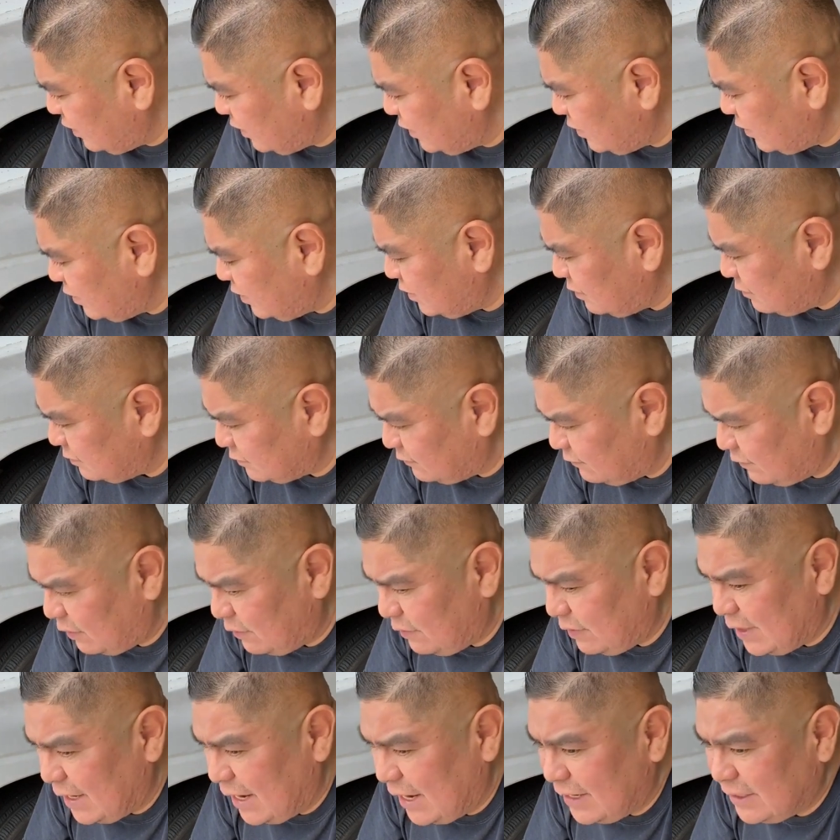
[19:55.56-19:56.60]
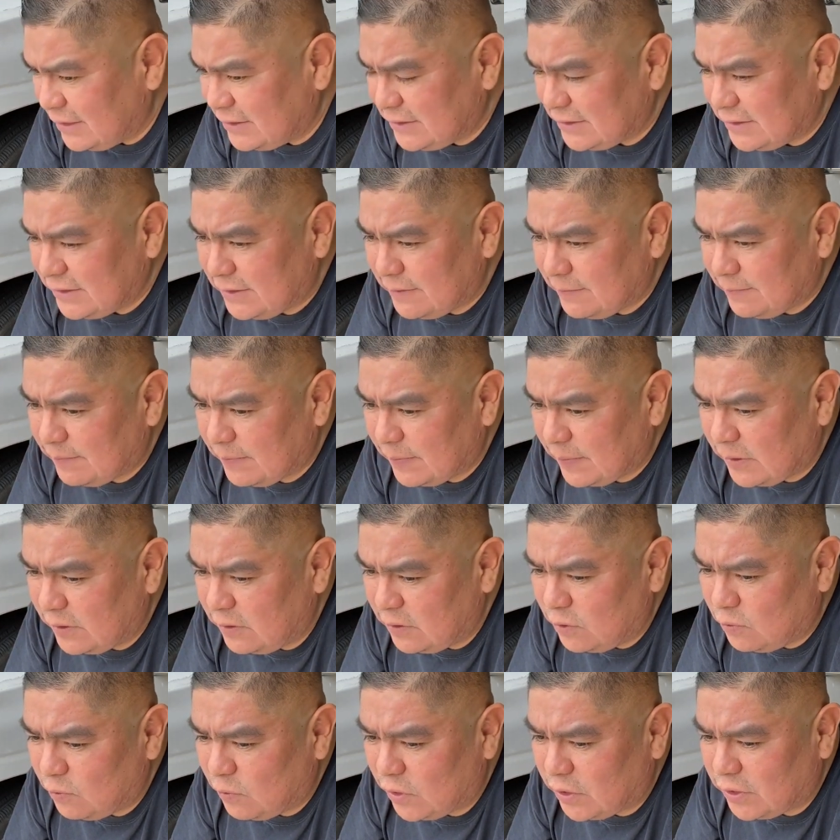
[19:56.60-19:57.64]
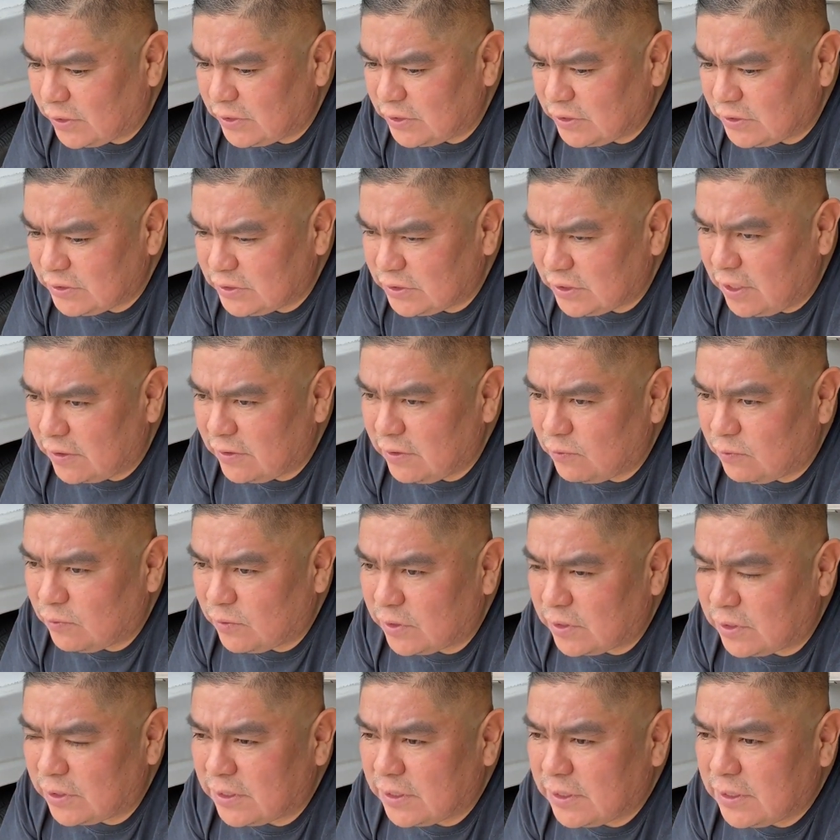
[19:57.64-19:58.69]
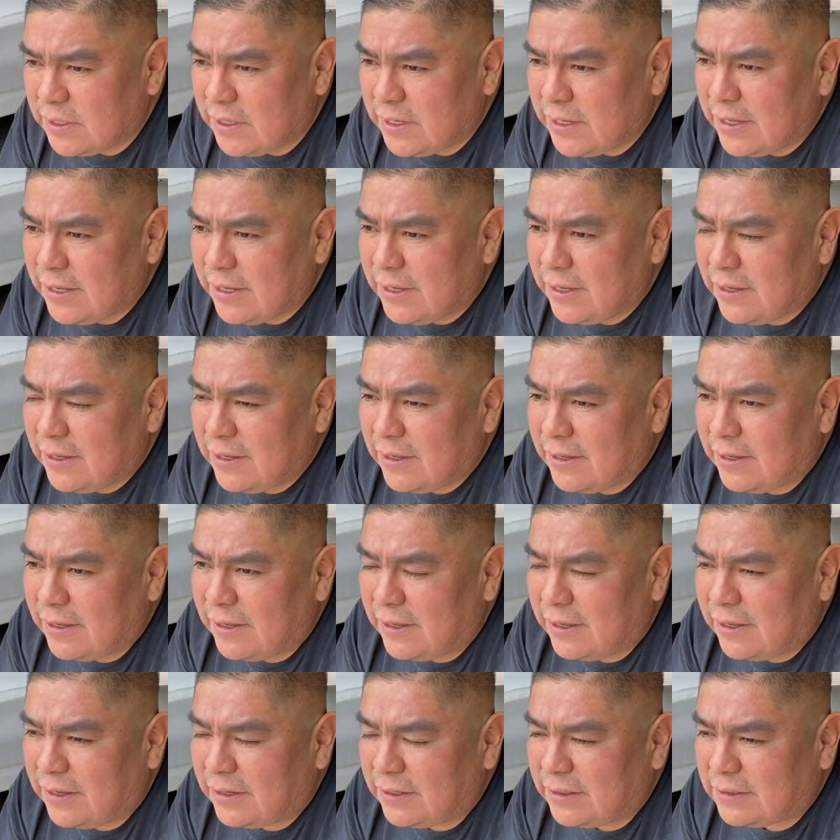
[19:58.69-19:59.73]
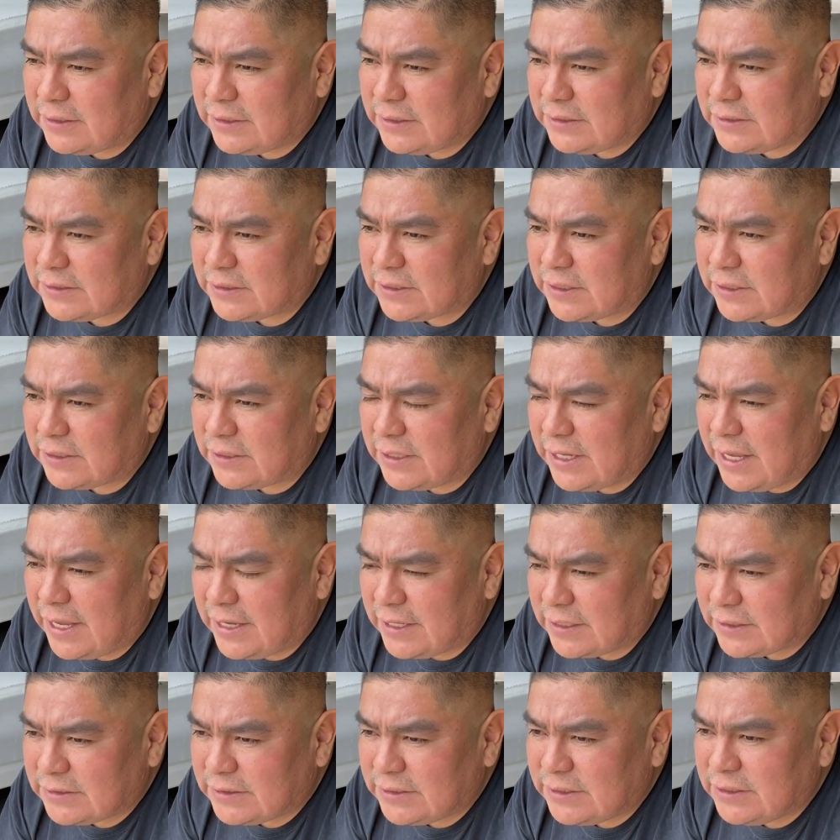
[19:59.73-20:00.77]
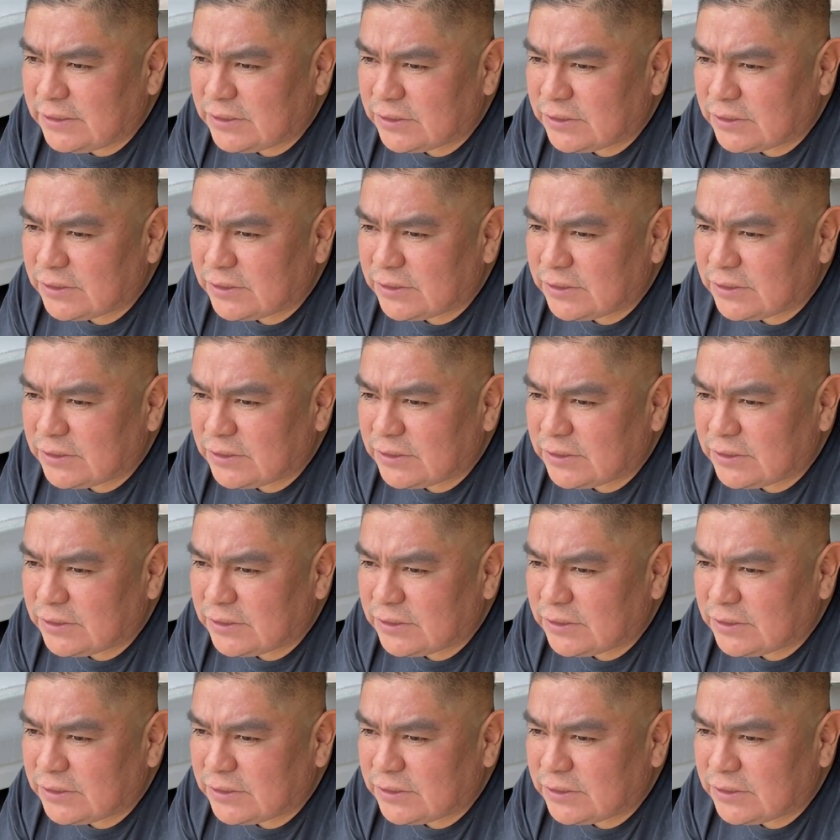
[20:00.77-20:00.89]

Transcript: good. It was very nice, good work, good solid work. And he's a ASC